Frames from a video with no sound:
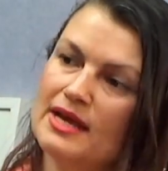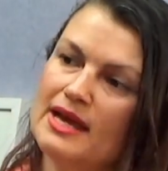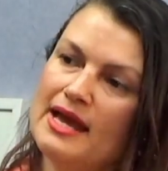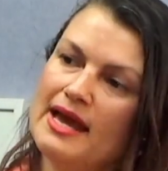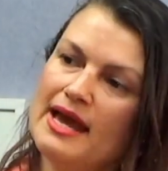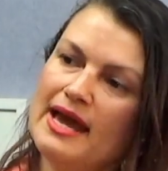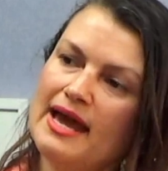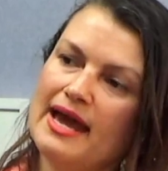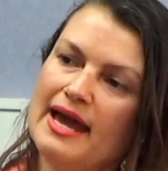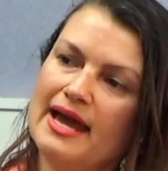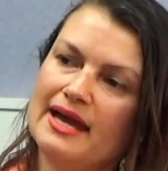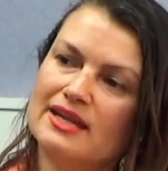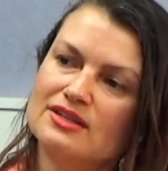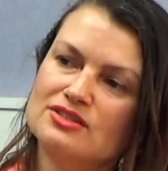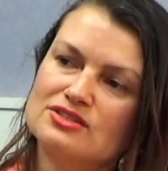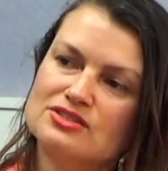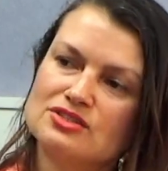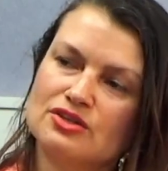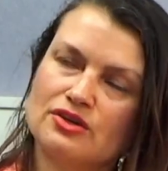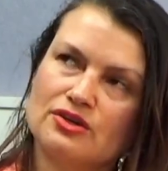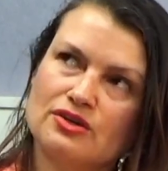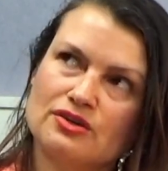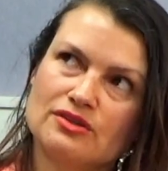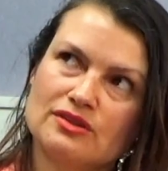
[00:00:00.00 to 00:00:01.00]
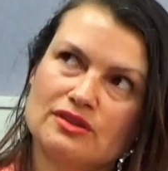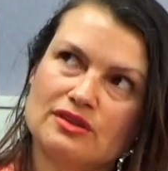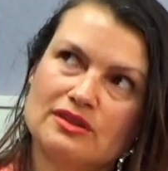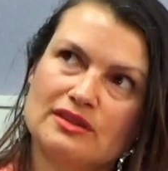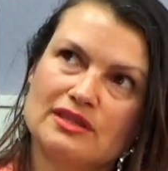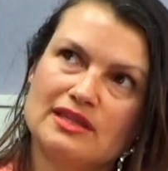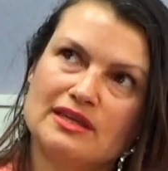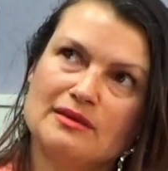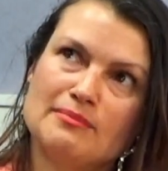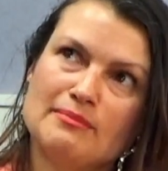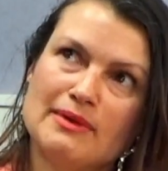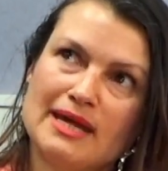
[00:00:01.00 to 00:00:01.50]
Yeah. And so
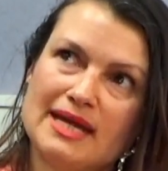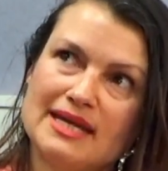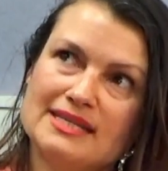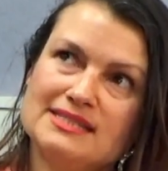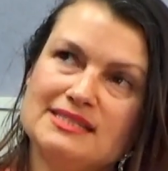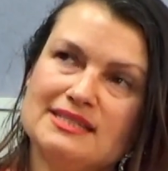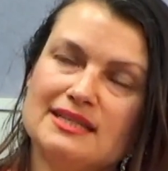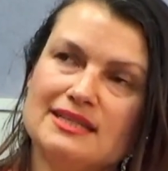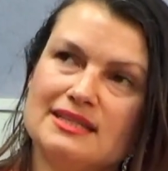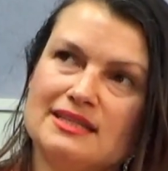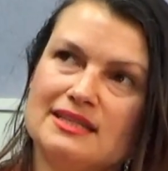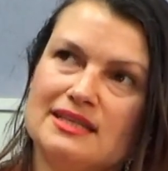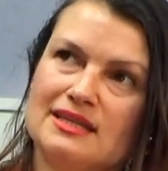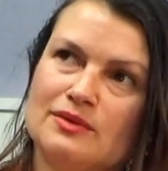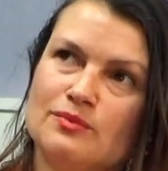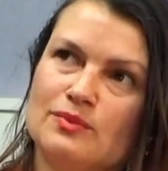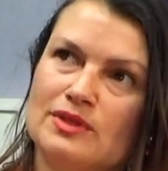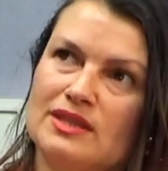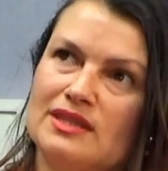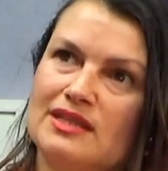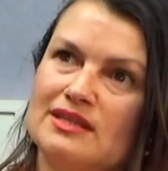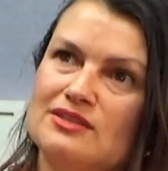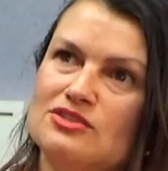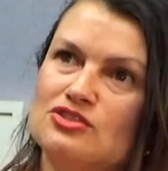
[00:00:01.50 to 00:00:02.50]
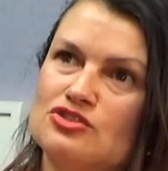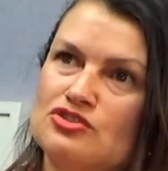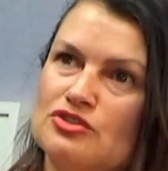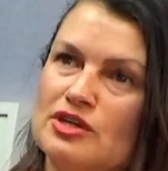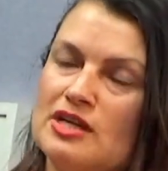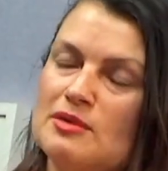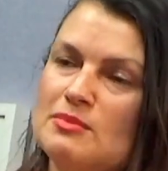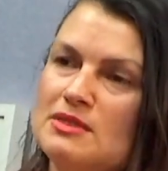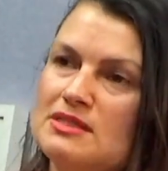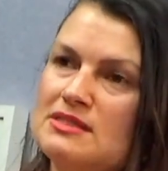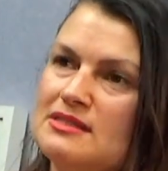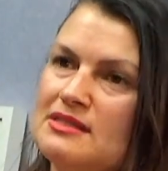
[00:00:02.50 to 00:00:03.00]
the amazing thing with these
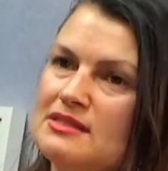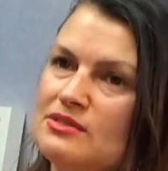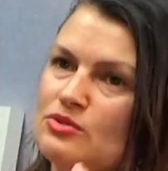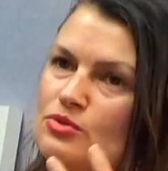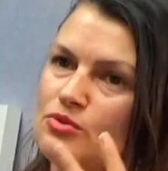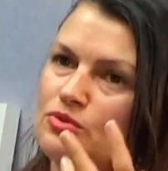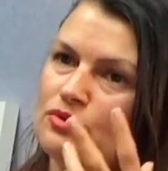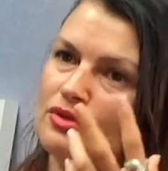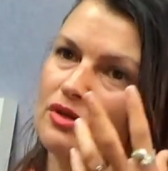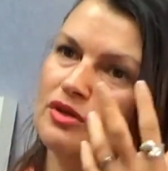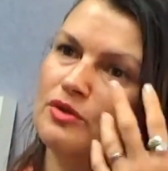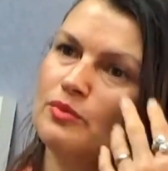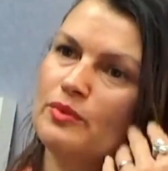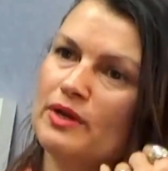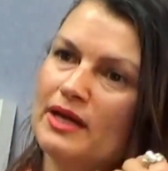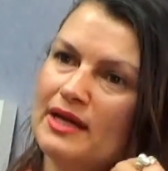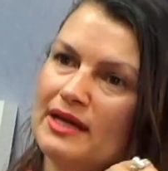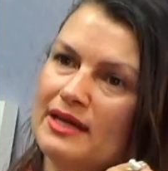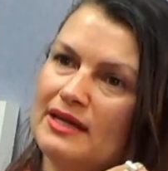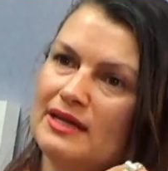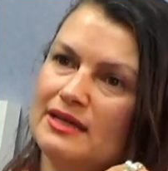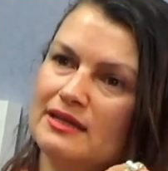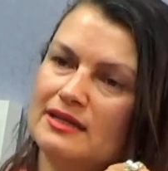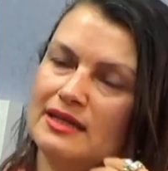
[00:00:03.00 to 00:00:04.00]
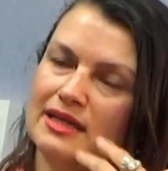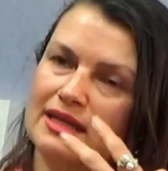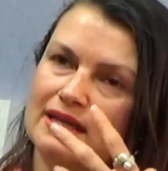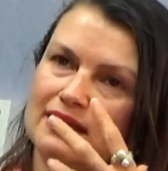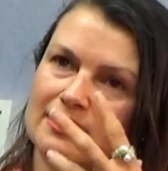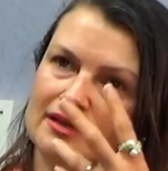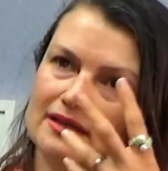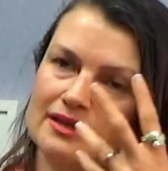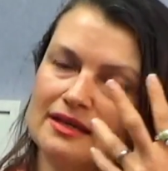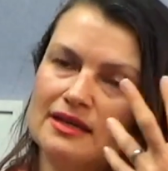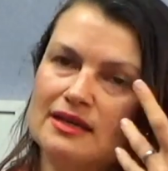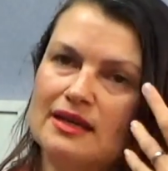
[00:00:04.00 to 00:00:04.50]
treatments is although we're
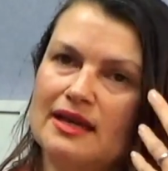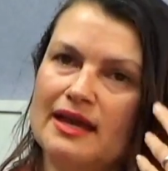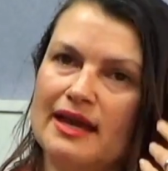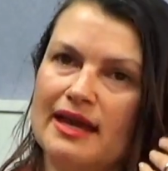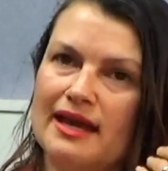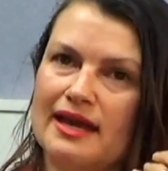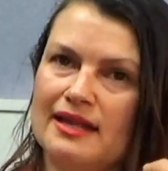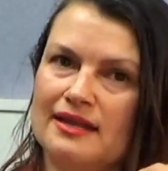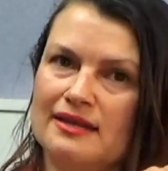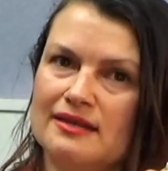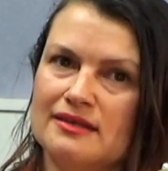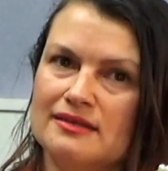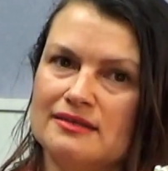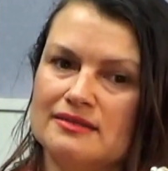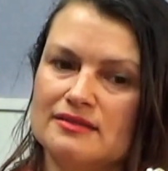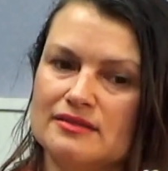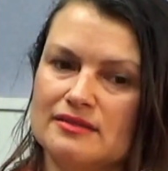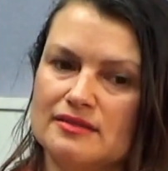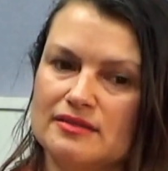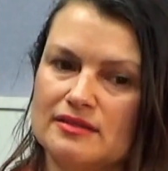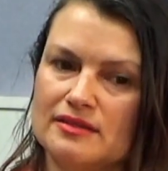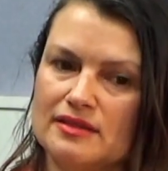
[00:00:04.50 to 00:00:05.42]
healing and